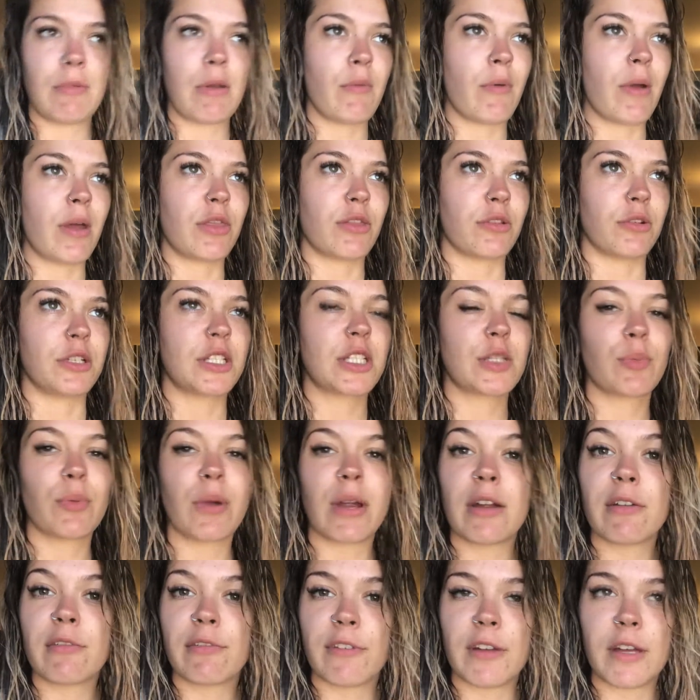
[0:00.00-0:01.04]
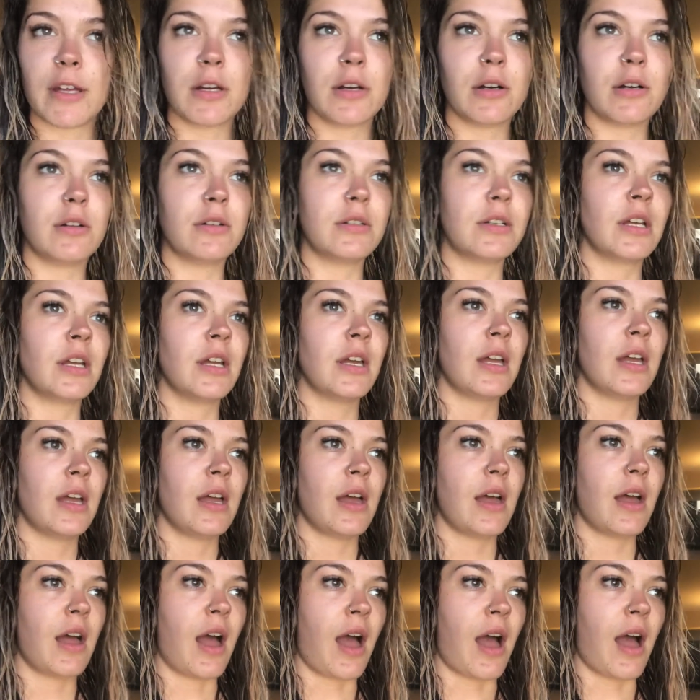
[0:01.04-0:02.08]
we went through Springfield
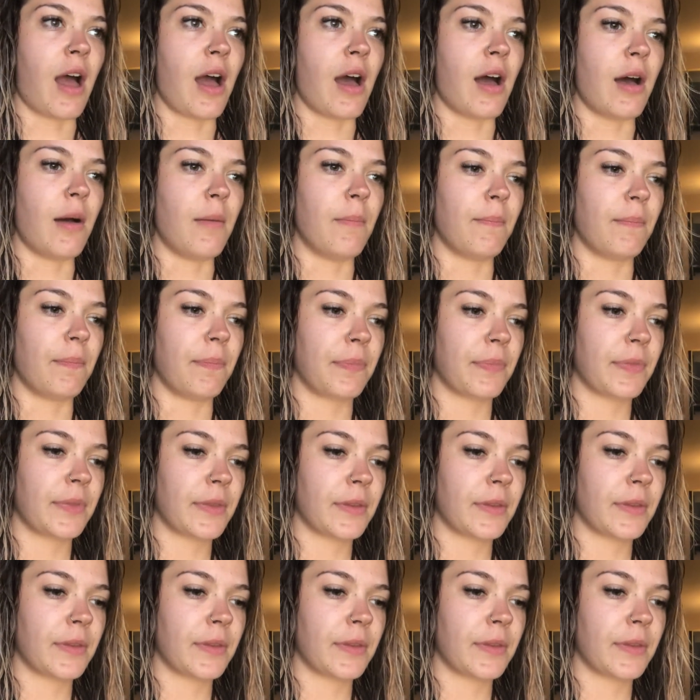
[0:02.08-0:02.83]
um,